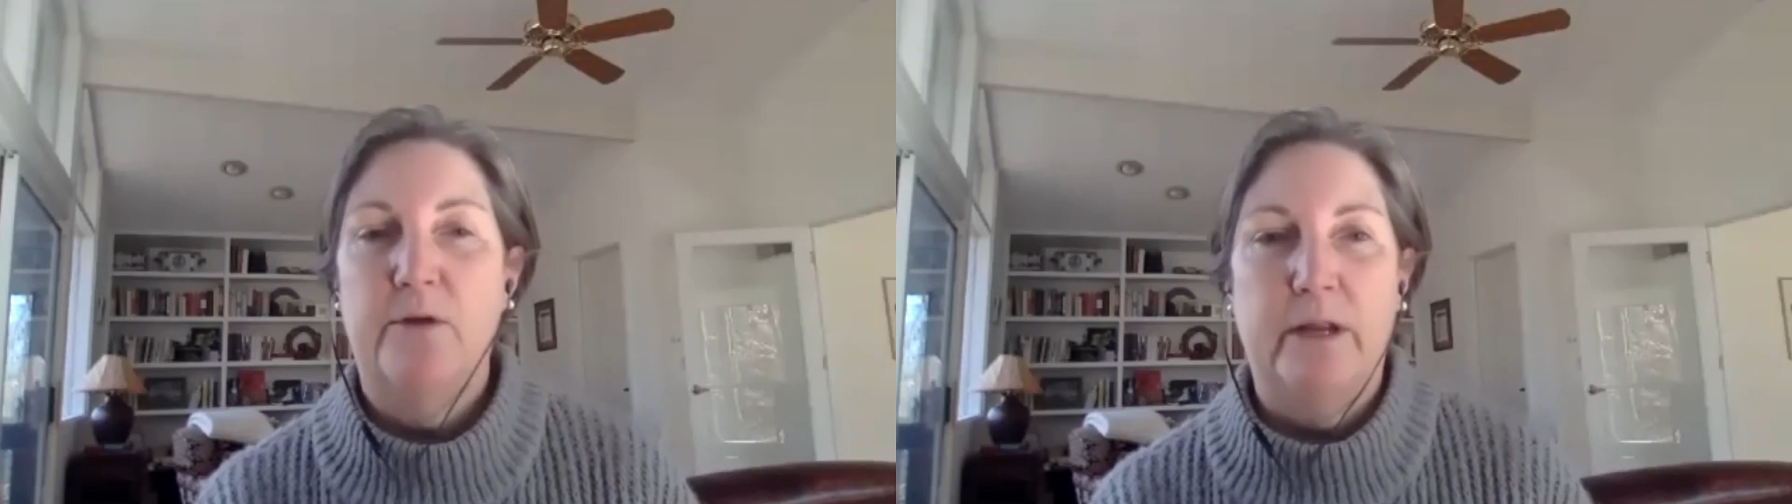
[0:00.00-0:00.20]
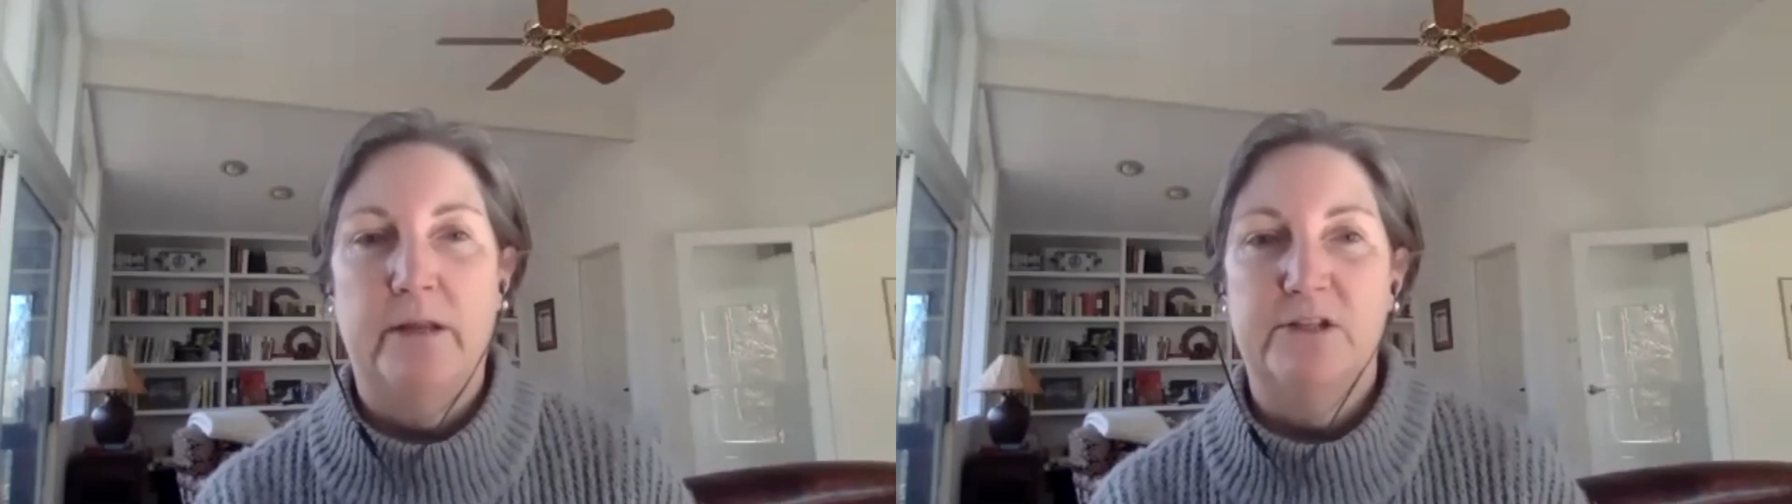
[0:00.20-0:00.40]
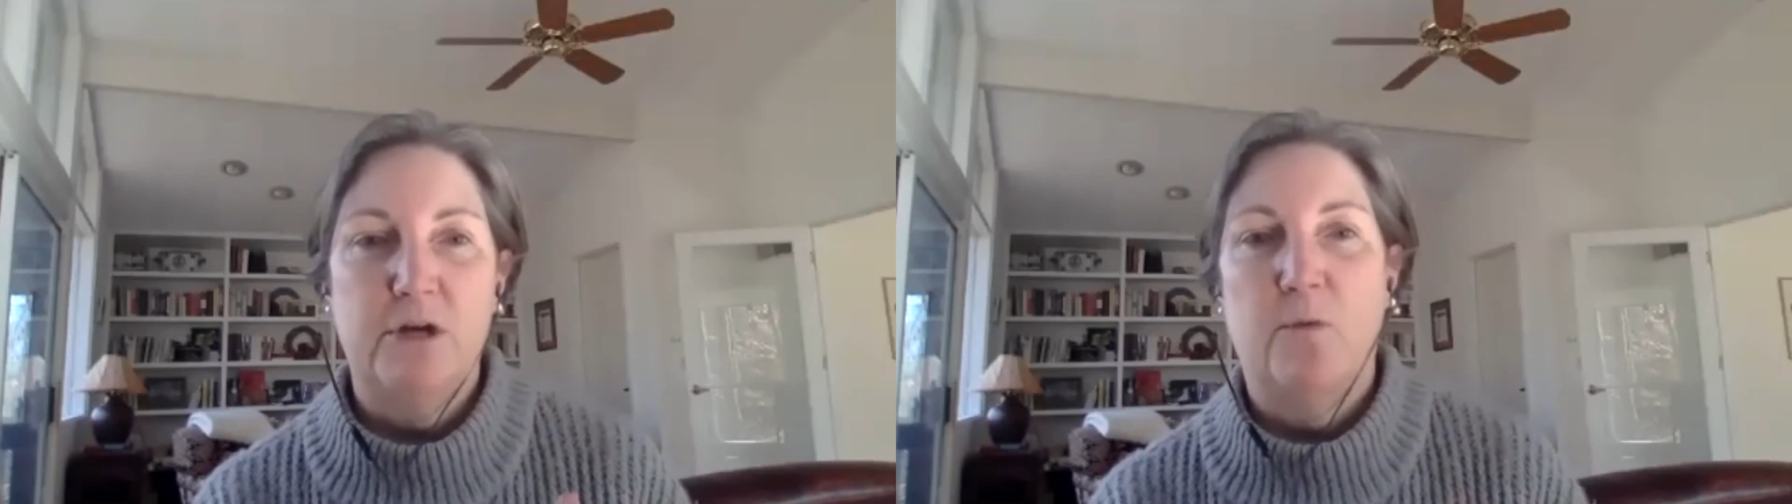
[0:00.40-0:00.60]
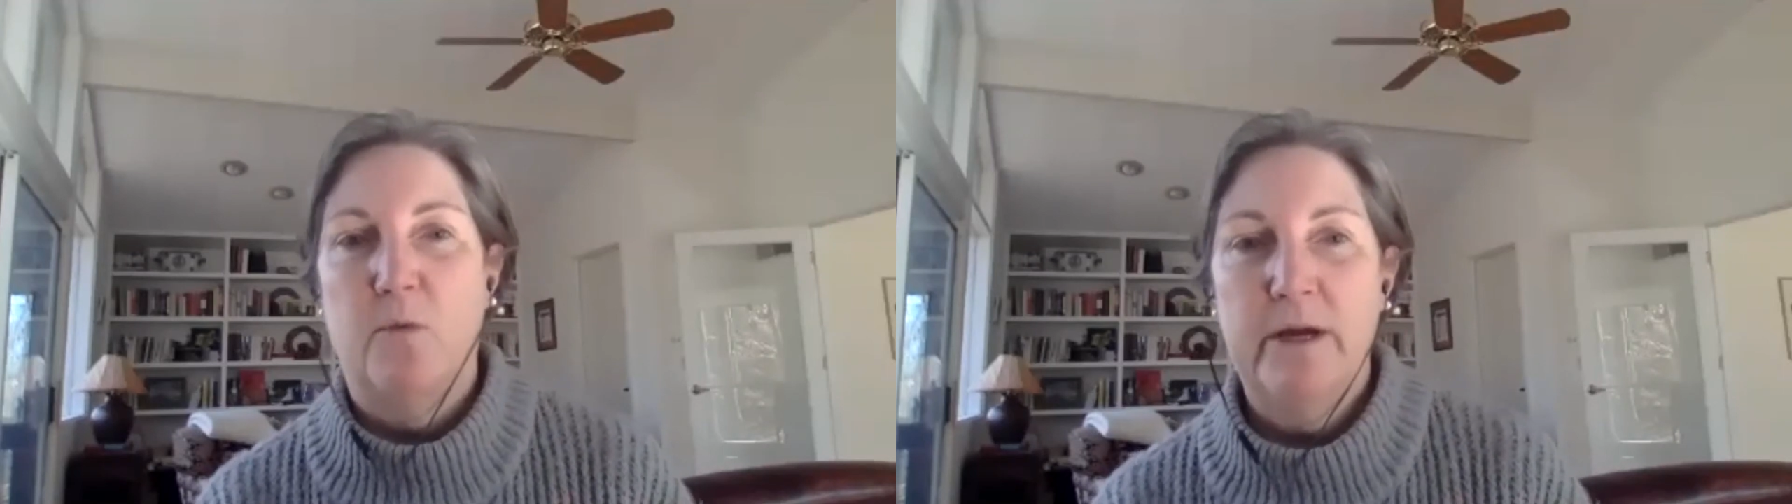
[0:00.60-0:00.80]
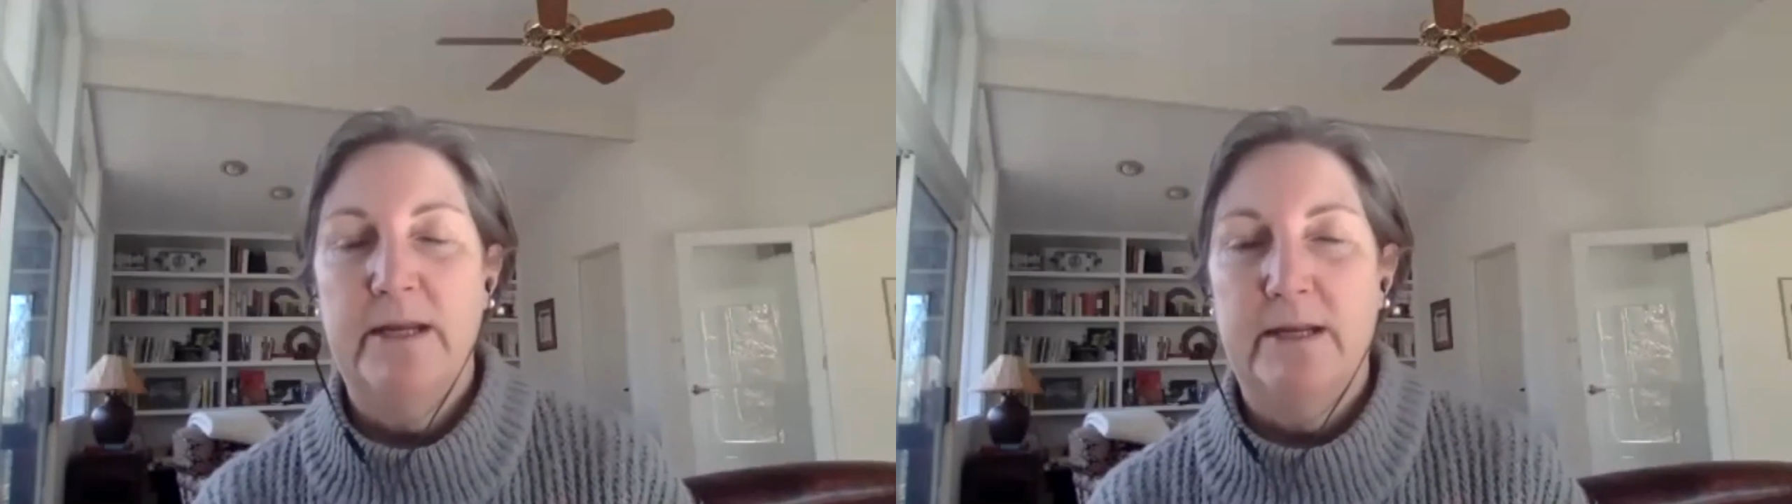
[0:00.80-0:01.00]
and start
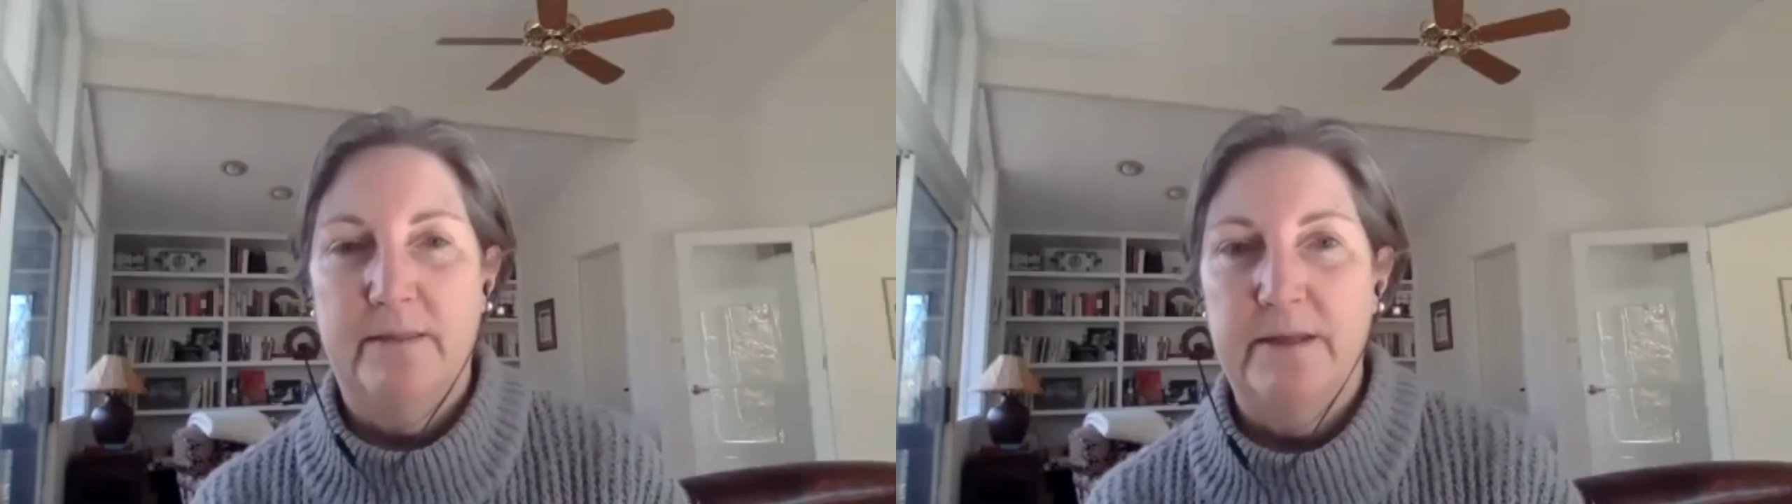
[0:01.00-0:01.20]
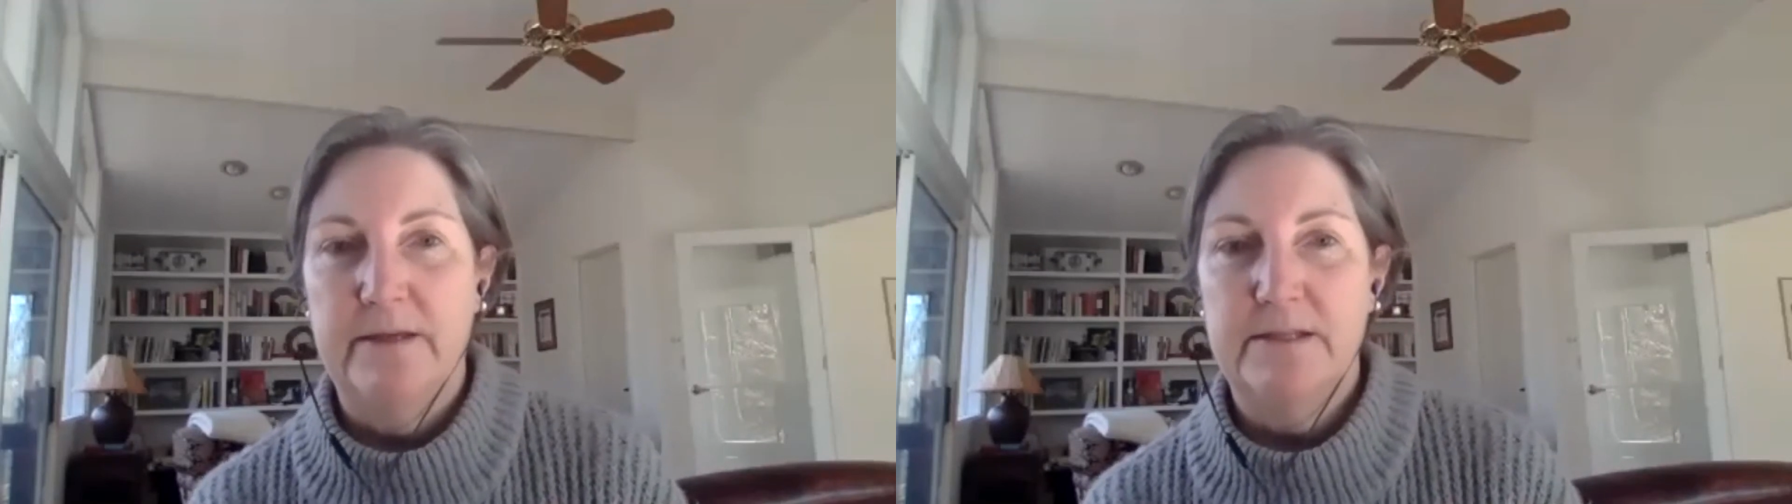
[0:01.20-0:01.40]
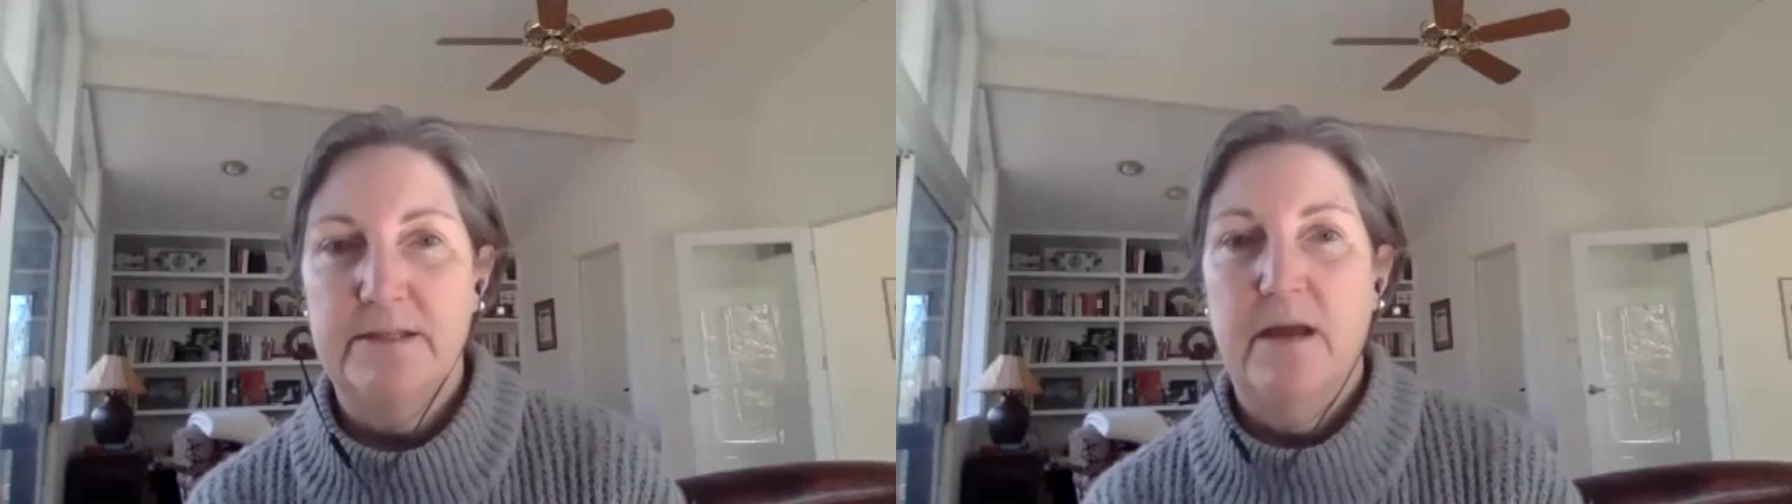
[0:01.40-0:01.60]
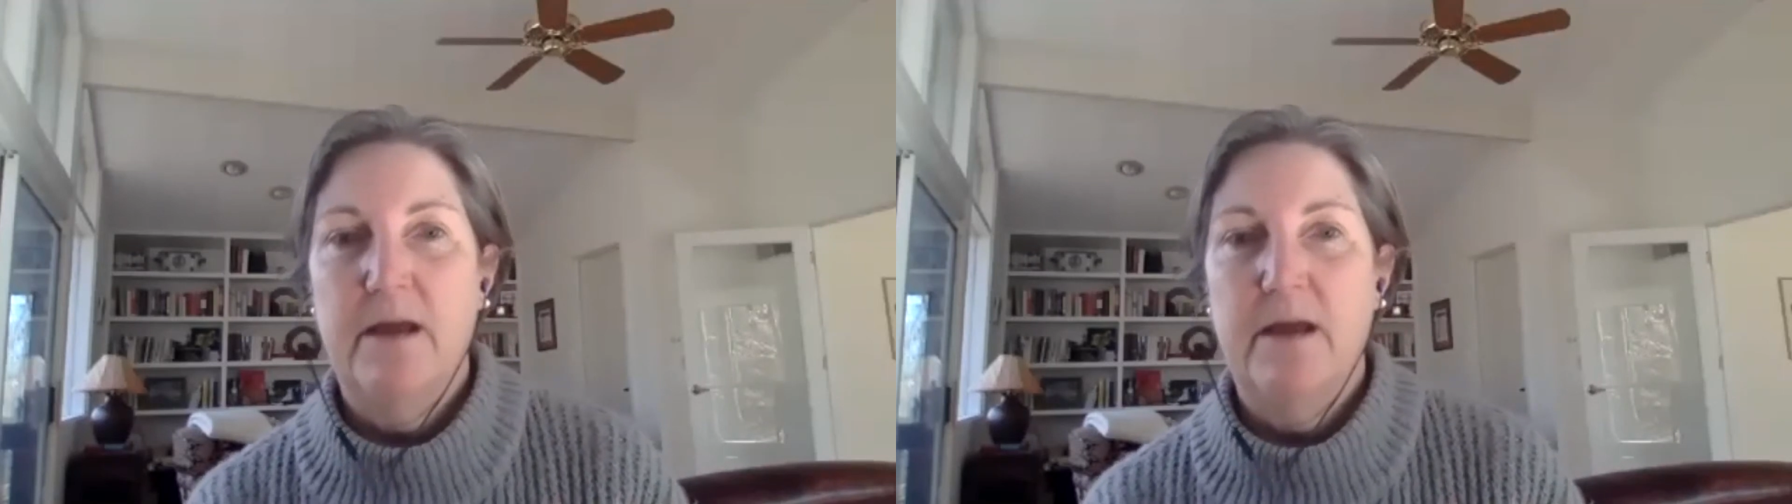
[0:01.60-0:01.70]
working at this.